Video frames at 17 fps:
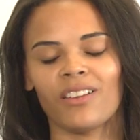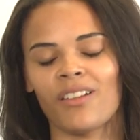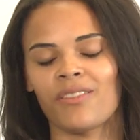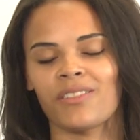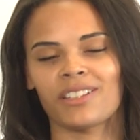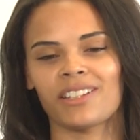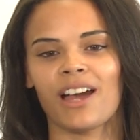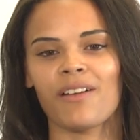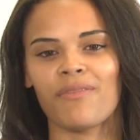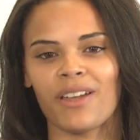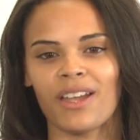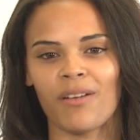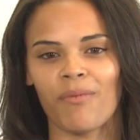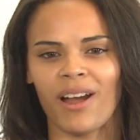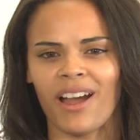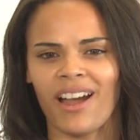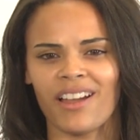A lot of the staff
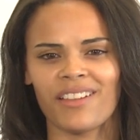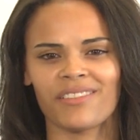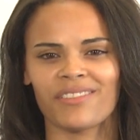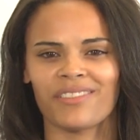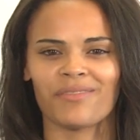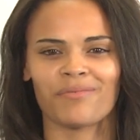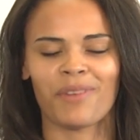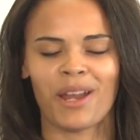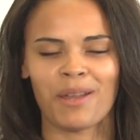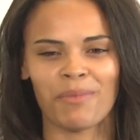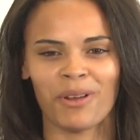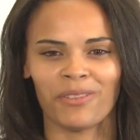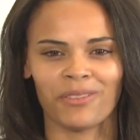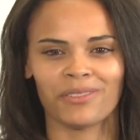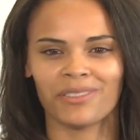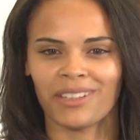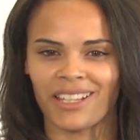here wear
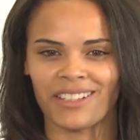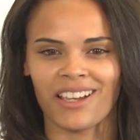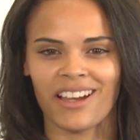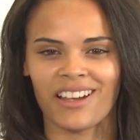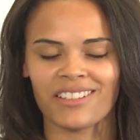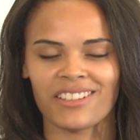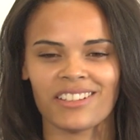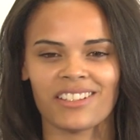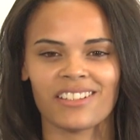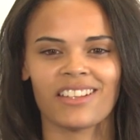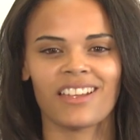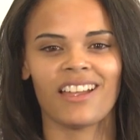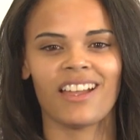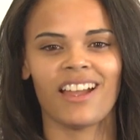rainbow lanyards,